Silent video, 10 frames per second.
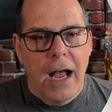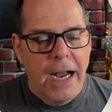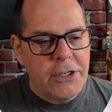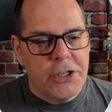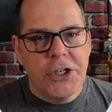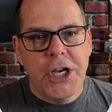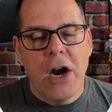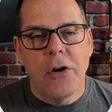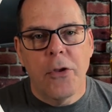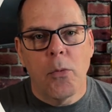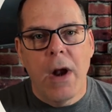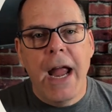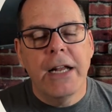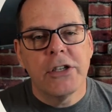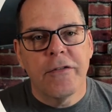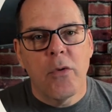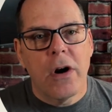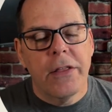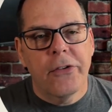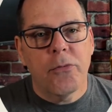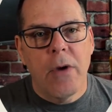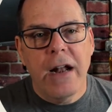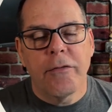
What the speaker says: I just shared the range of where this rate